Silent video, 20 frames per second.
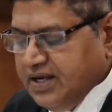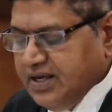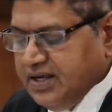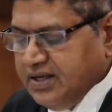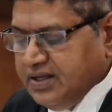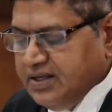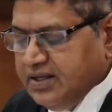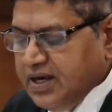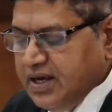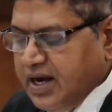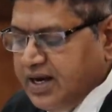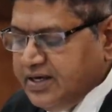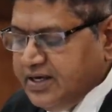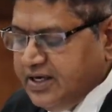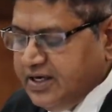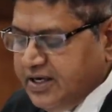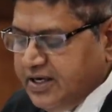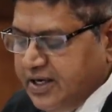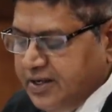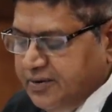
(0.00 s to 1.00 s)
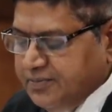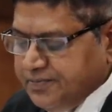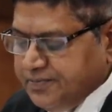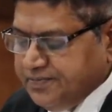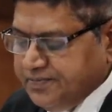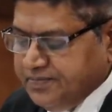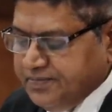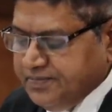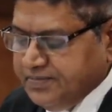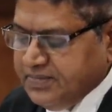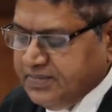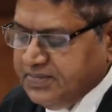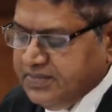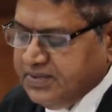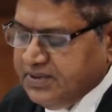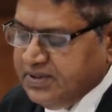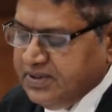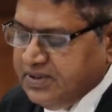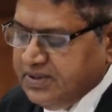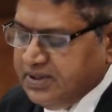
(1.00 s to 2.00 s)
the IT team,
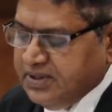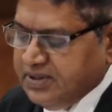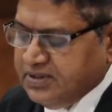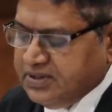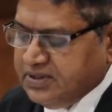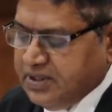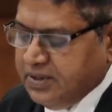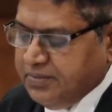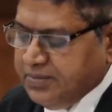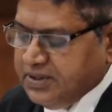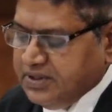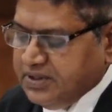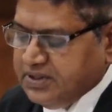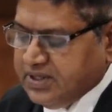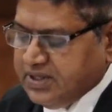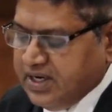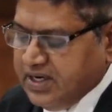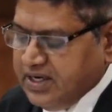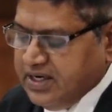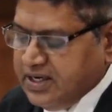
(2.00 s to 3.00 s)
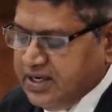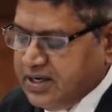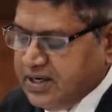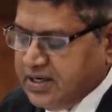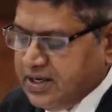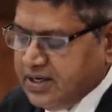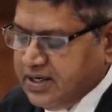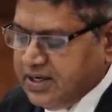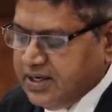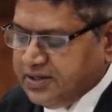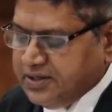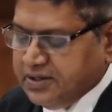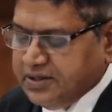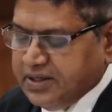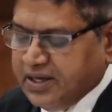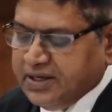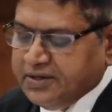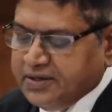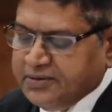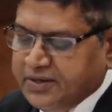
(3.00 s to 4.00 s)
Srimati Salina Nair, the
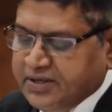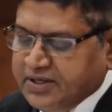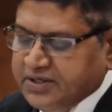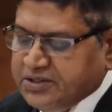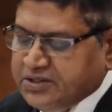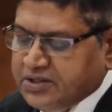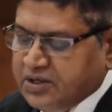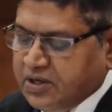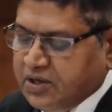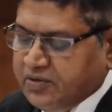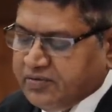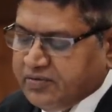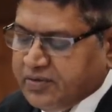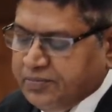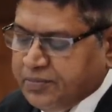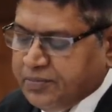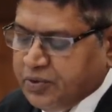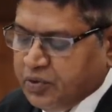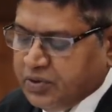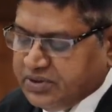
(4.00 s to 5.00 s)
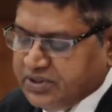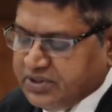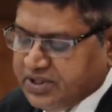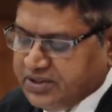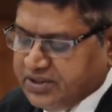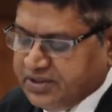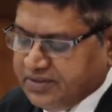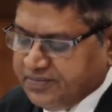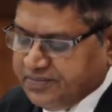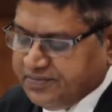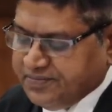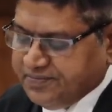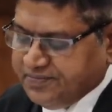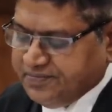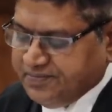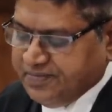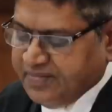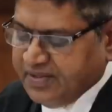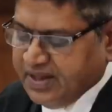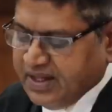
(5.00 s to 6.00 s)
then Registrar of Computerization,
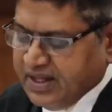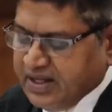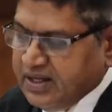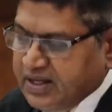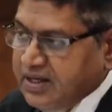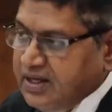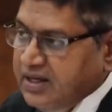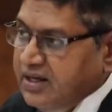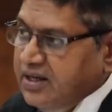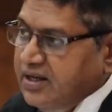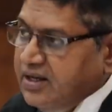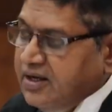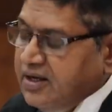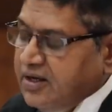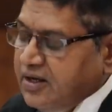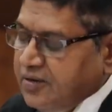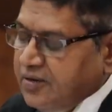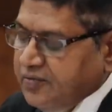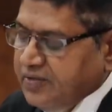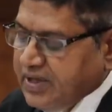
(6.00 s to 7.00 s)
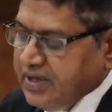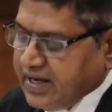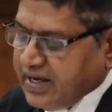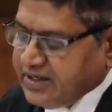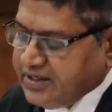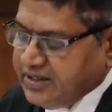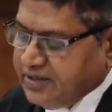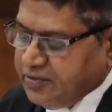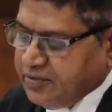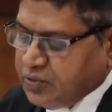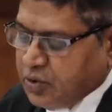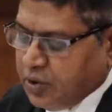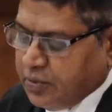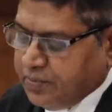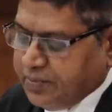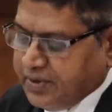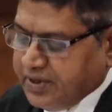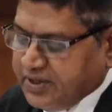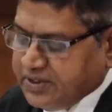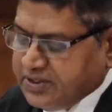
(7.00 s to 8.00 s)
with the active
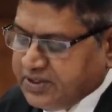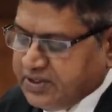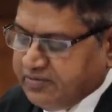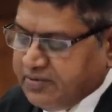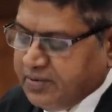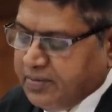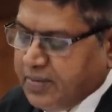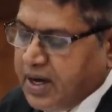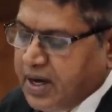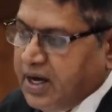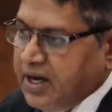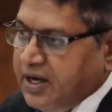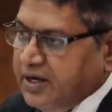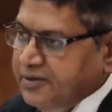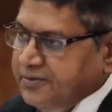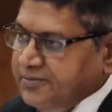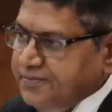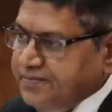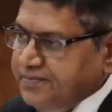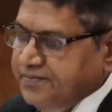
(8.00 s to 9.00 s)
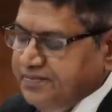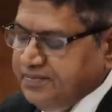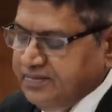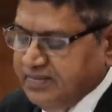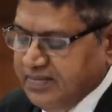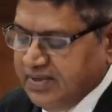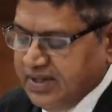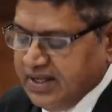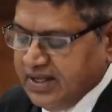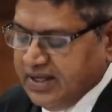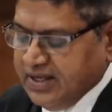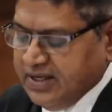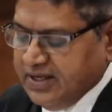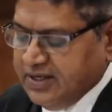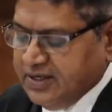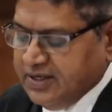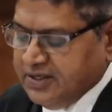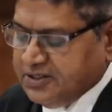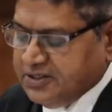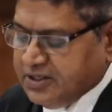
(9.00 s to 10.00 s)
cooperation of the bar,
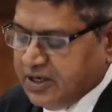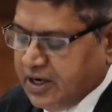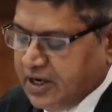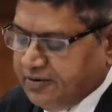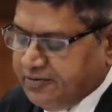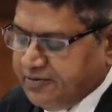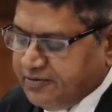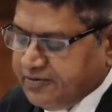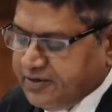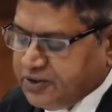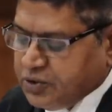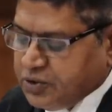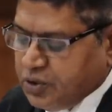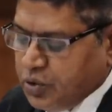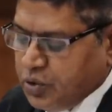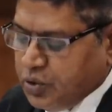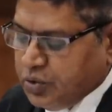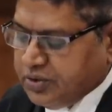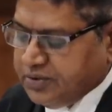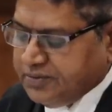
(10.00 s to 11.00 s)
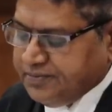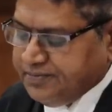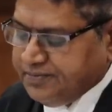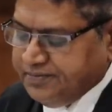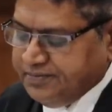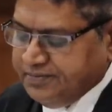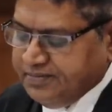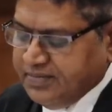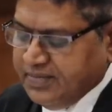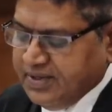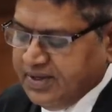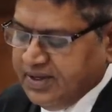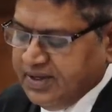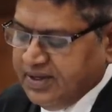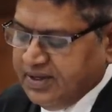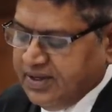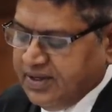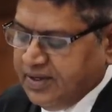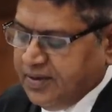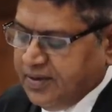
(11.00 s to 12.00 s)
staff of this court,
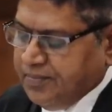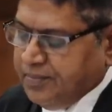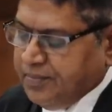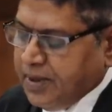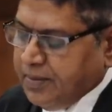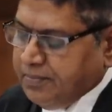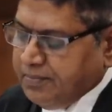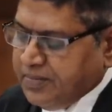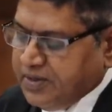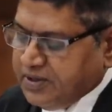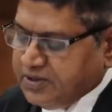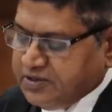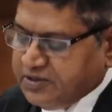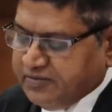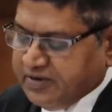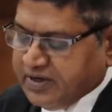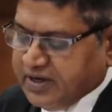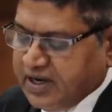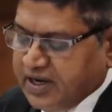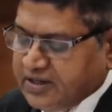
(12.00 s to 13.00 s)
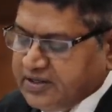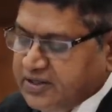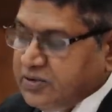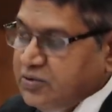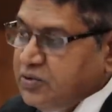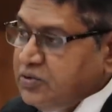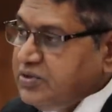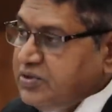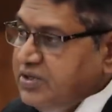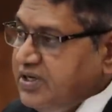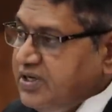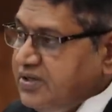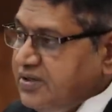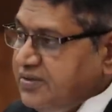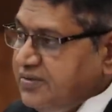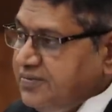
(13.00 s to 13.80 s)
members of the Clerks Association,